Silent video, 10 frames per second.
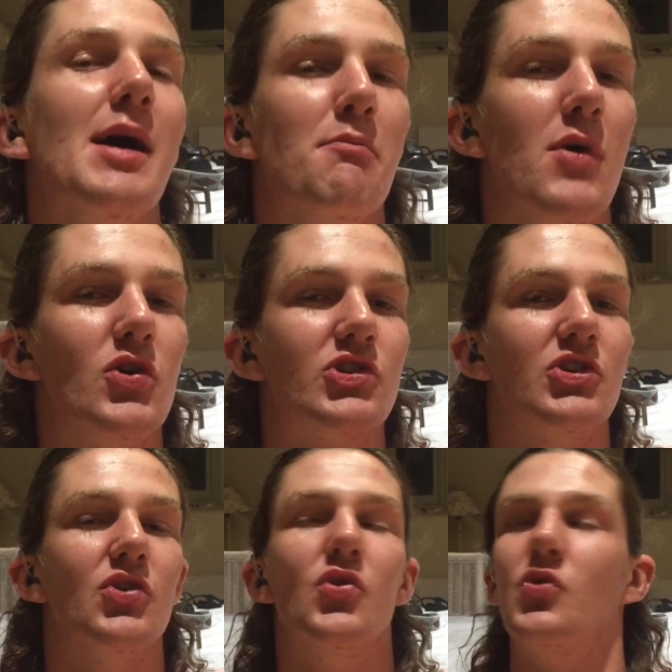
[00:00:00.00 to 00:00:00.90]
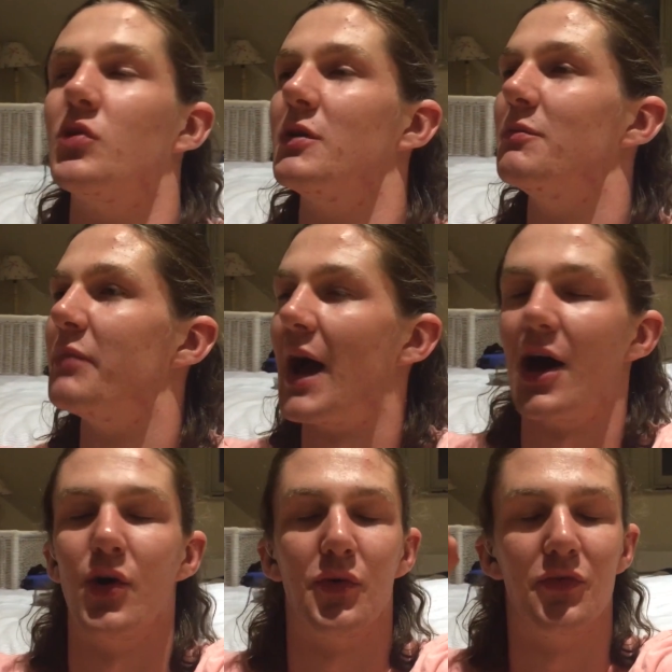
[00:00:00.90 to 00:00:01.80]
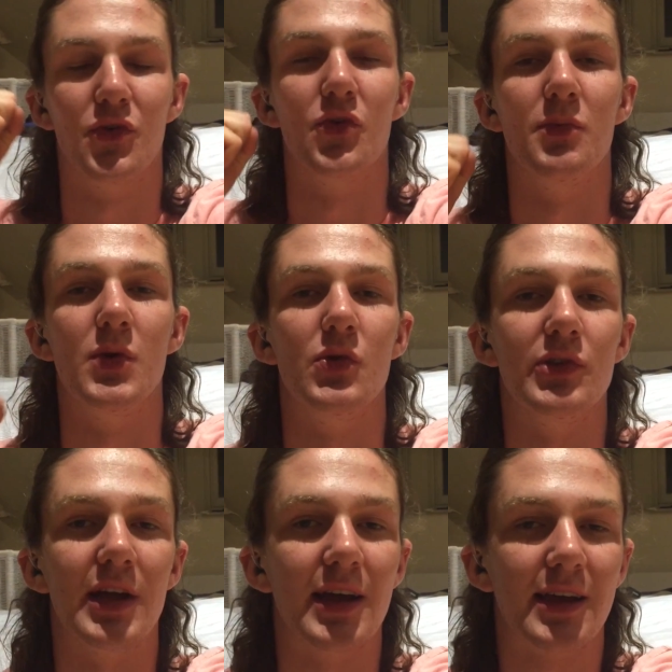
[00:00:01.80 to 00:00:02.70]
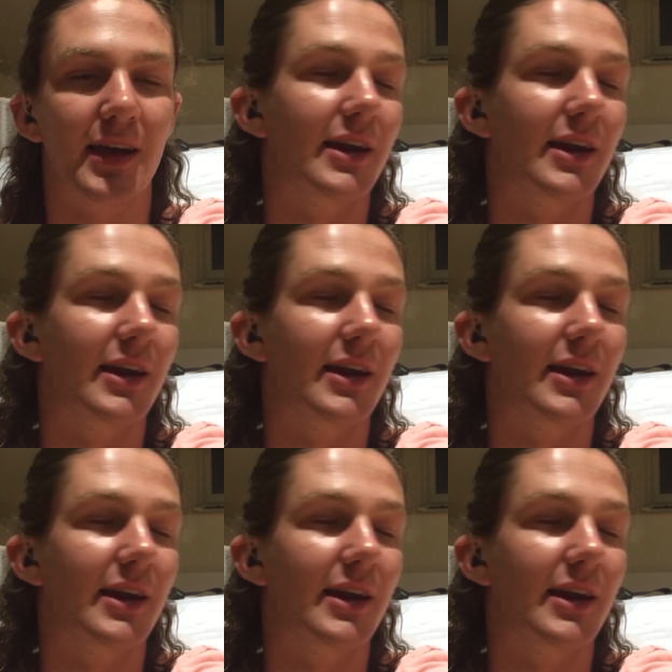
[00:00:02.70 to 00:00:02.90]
emotional, powerful music,